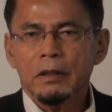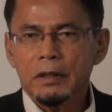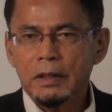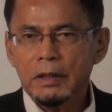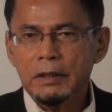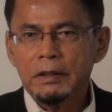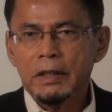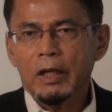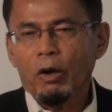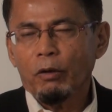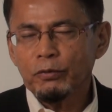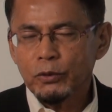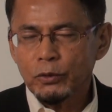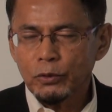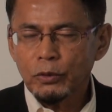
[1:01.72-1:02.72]
It is an
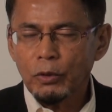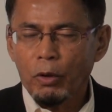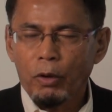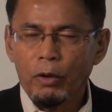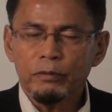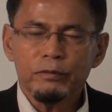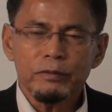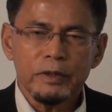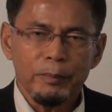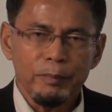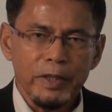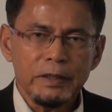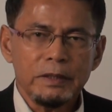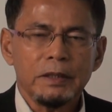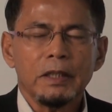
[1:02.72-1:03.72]
offshoot of the
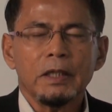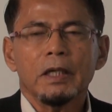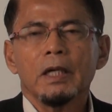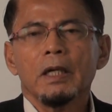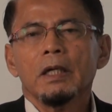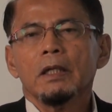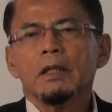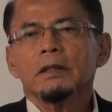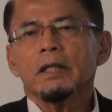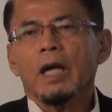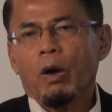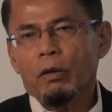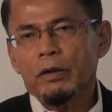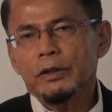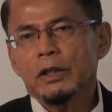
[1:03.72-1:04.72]
basic
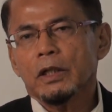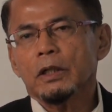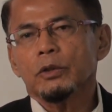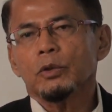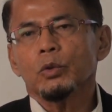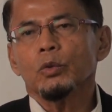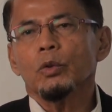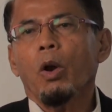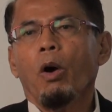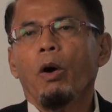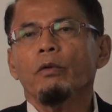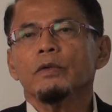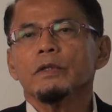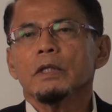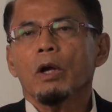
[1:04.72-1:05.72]
psychological tool
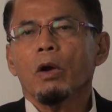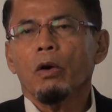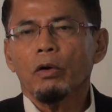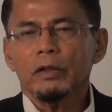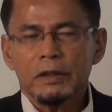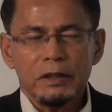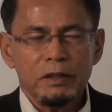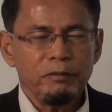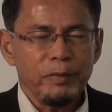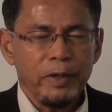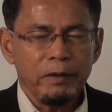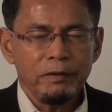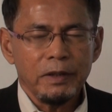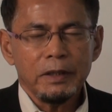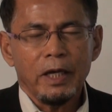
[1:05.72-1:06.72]
of cognitive
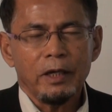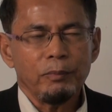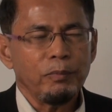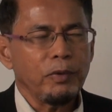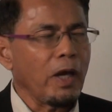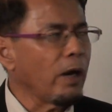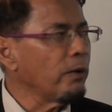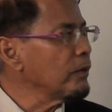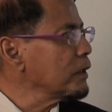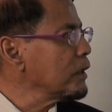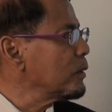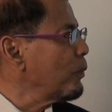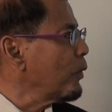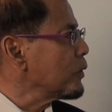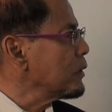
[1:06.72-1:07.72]
behavior therapy. Ours
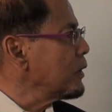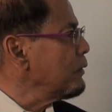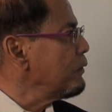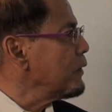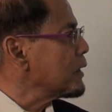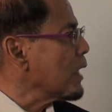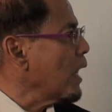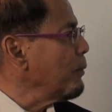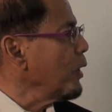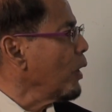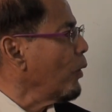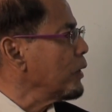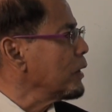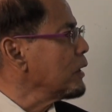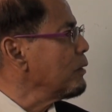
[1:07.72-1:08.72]
is positive Islamic
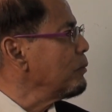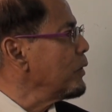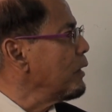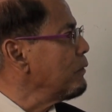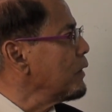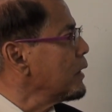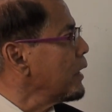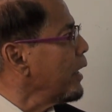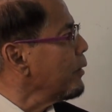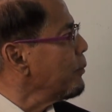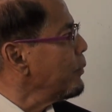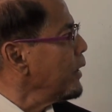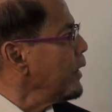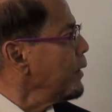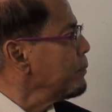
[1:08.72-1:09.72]
cognitive behavior
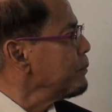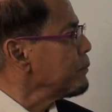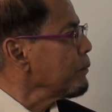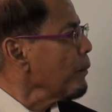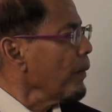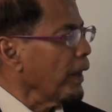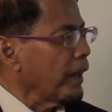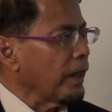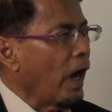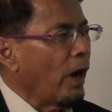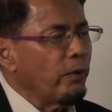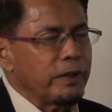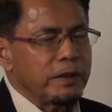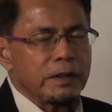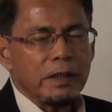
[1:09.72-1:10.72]
therapy, and
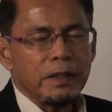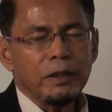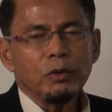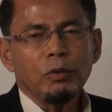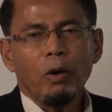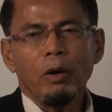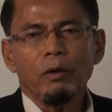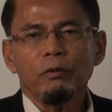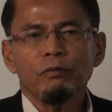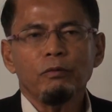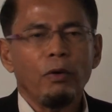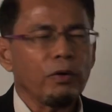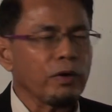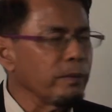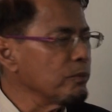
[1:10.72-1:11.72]
how it is linked to our
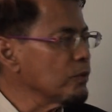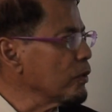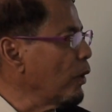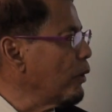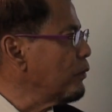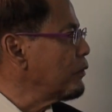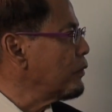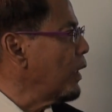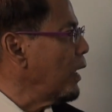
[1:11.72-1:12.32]
four realms of